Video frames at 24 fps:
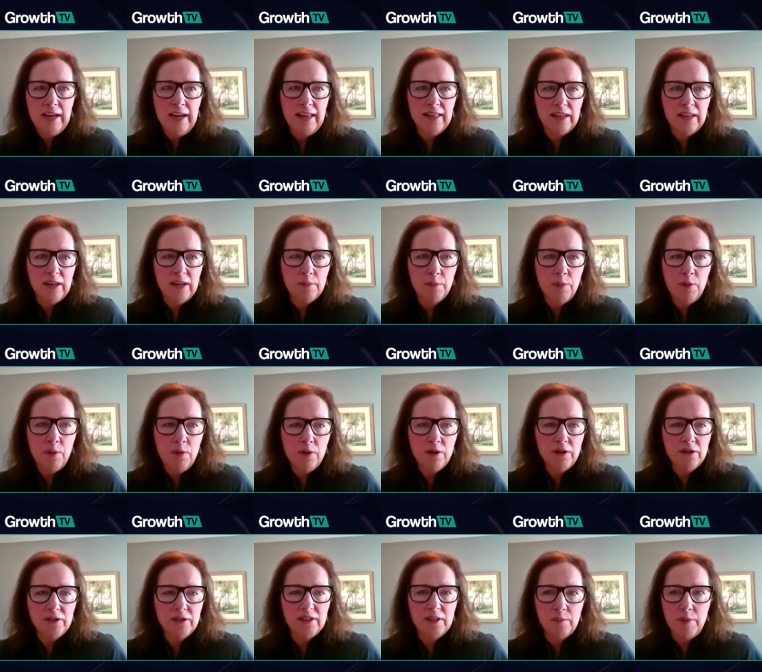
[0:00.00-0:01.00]
And the
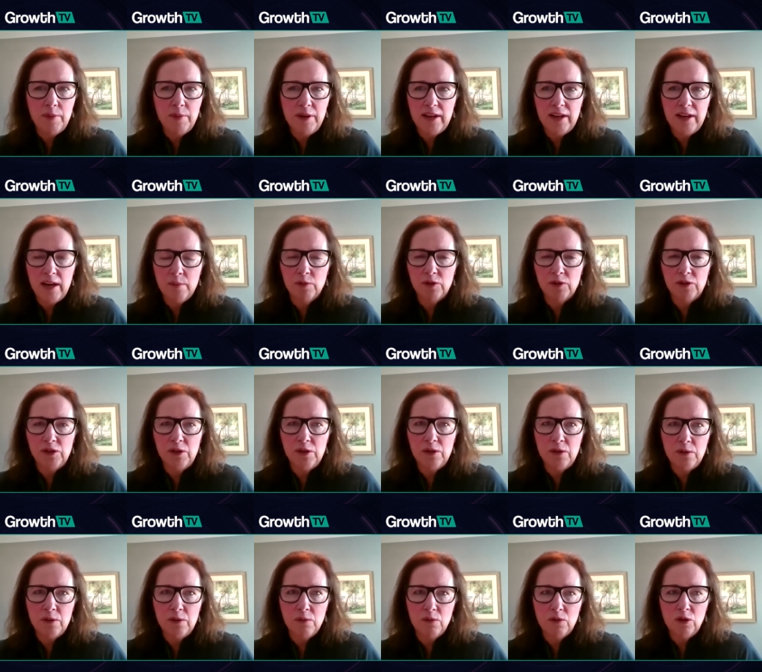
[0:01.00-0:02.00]
importance of being able
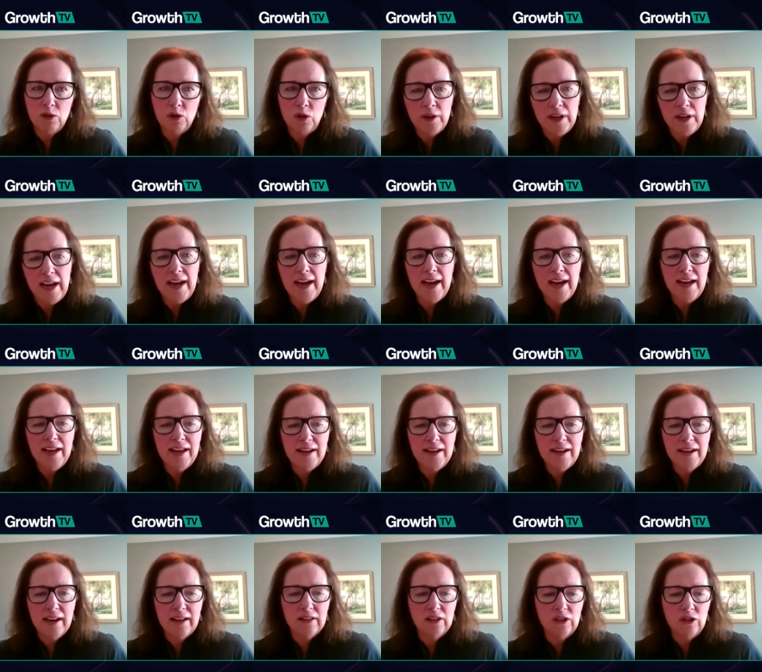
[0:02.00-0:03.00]
to look
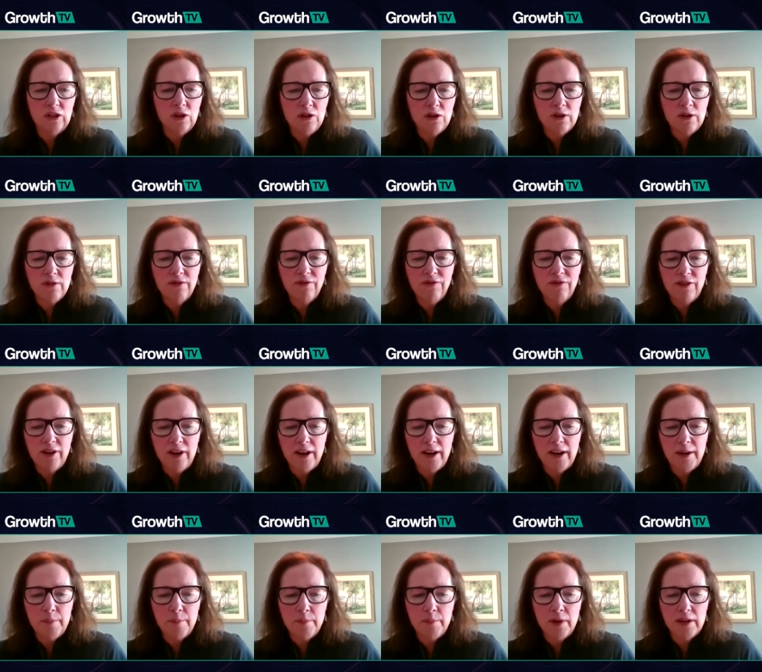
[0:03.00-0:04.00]
ahead, learn
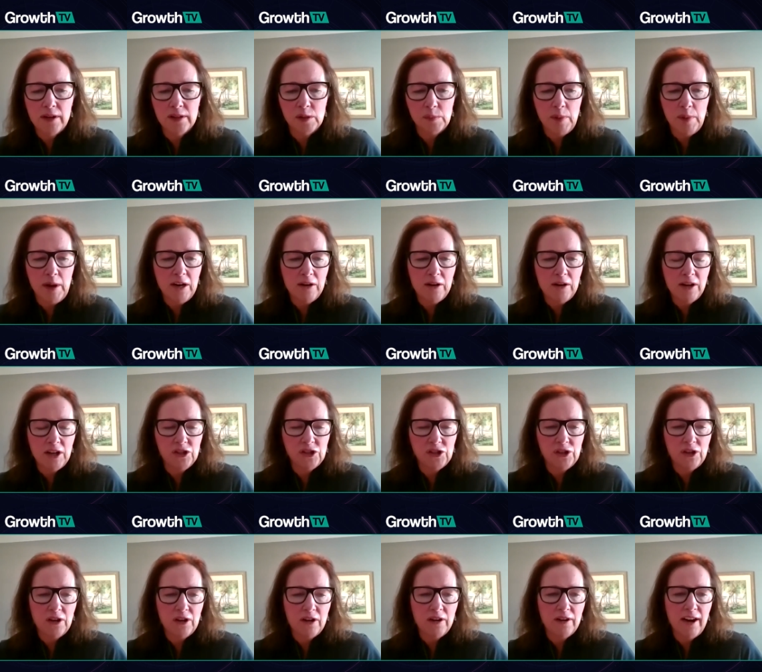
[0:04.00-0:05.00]
from Aspire
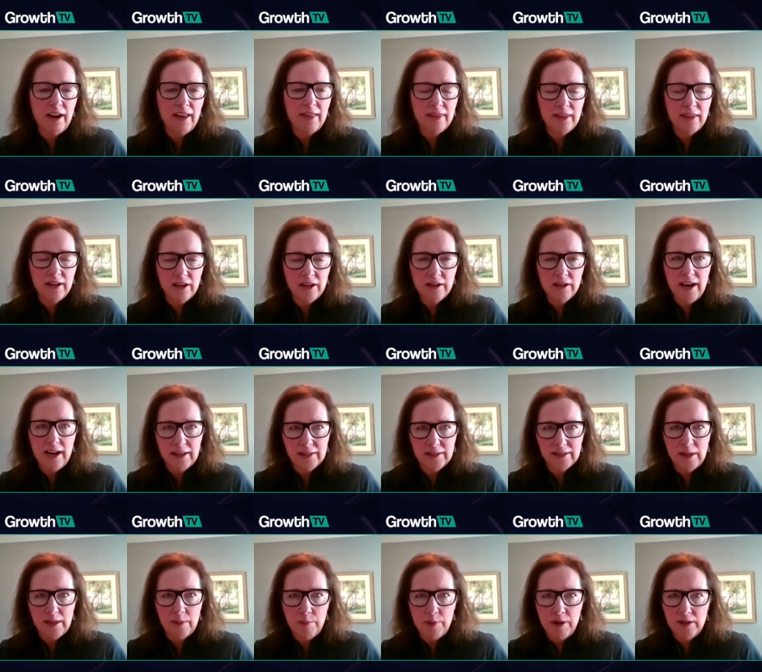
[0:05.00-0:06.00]
HR and their
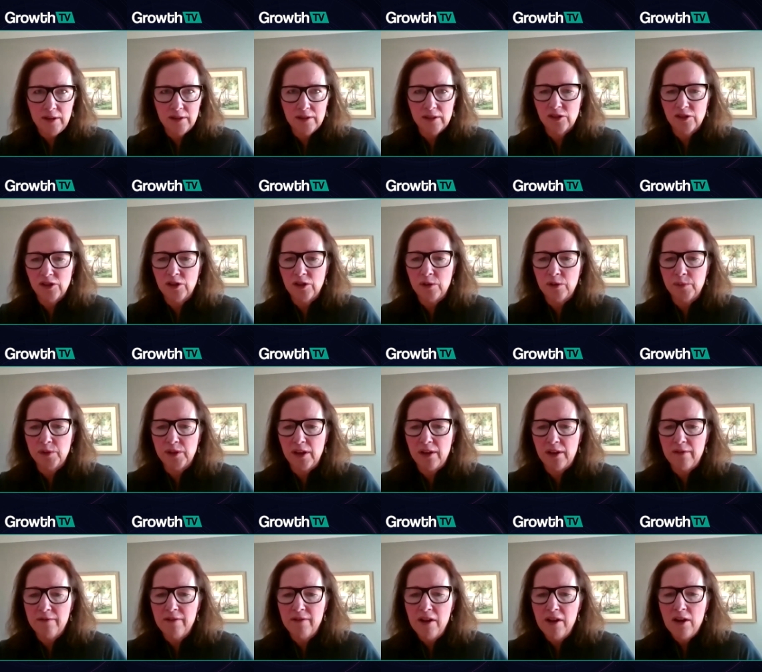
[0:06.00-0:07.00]
SMEs in terms
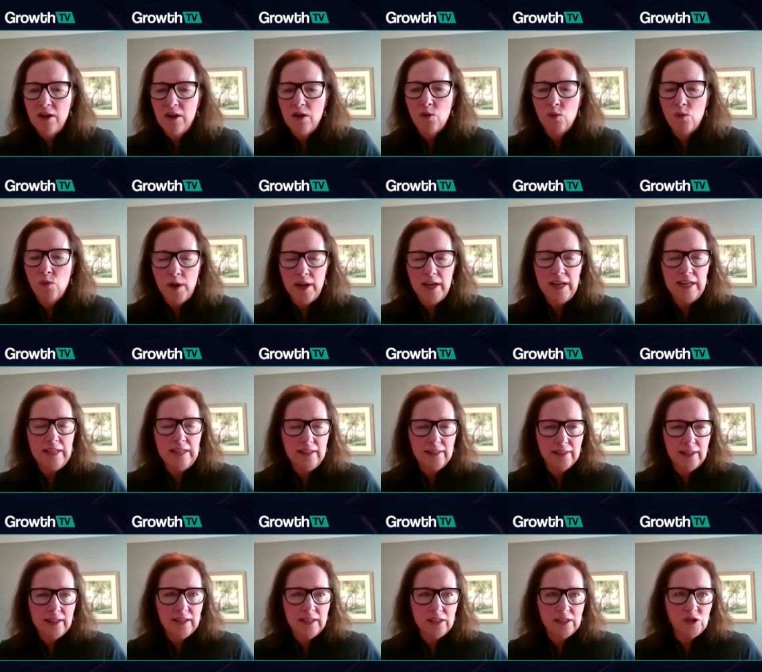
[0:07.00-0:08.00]
of what
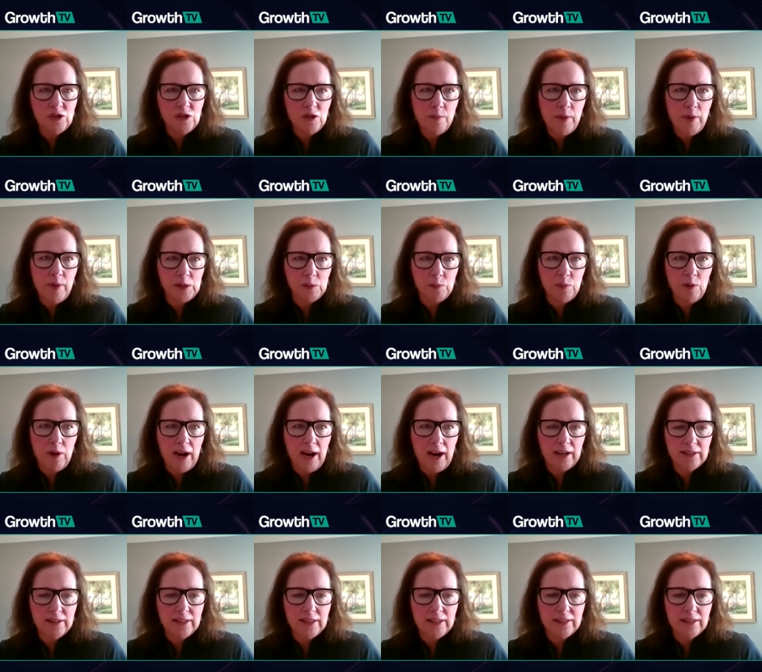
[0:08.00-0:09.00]
is industry best
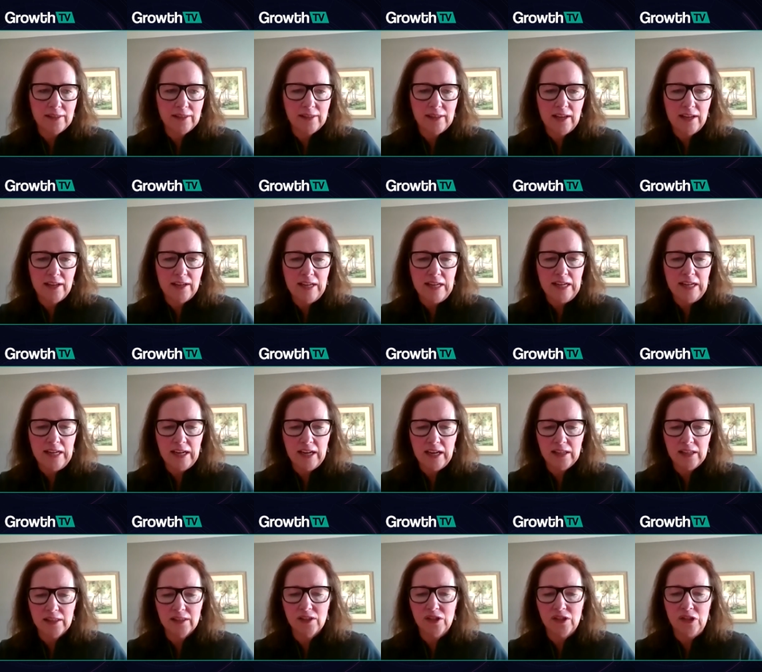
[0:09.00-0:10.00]
practice and getting
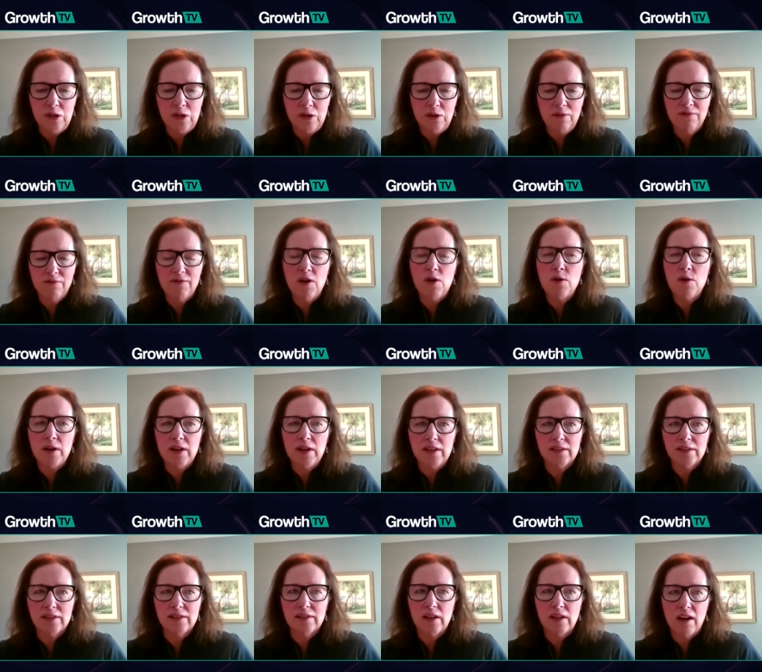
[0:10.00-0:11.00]
us to
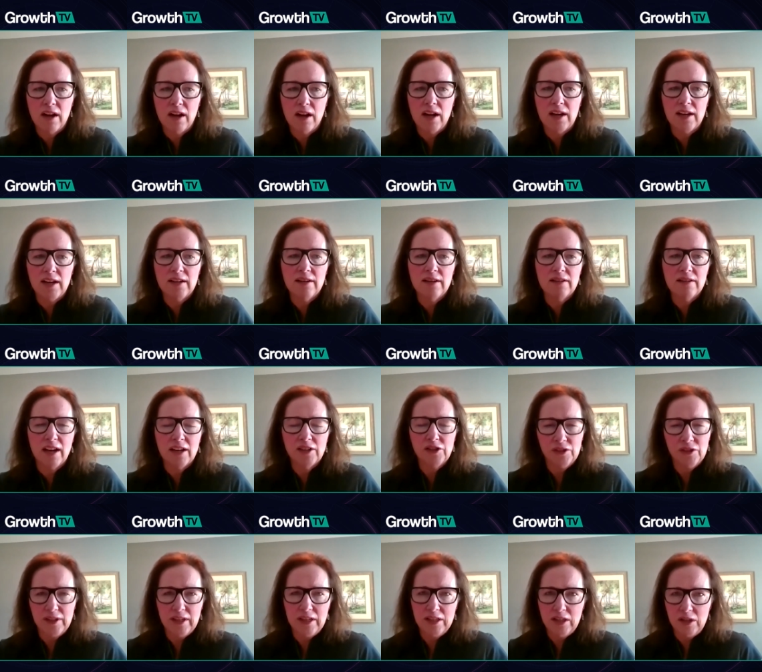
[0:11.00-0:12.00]
focus on not
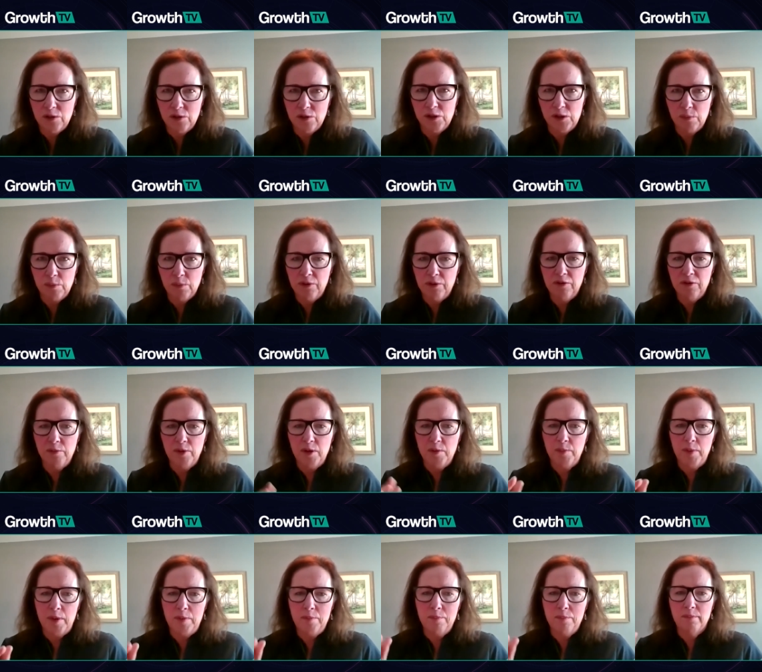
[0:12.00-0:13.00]
just continuous
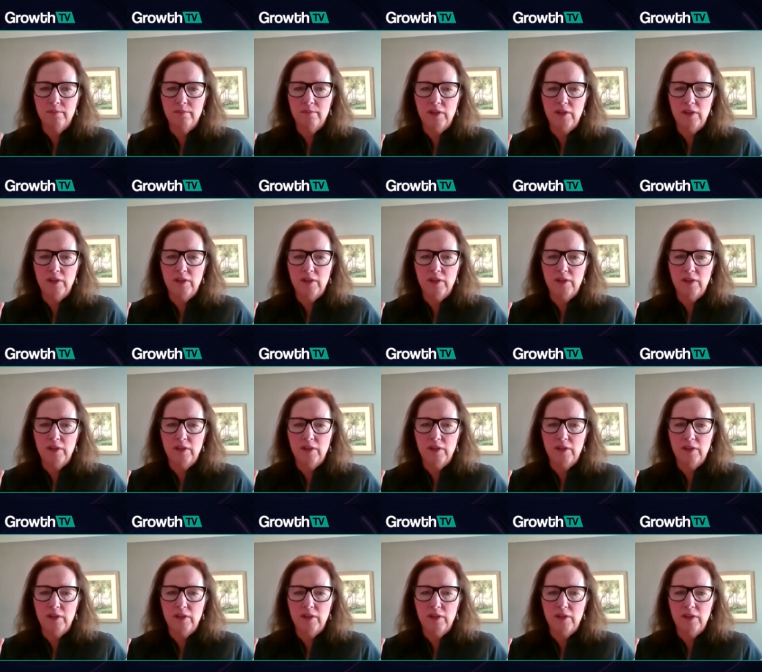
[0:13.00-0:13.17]
improvement, but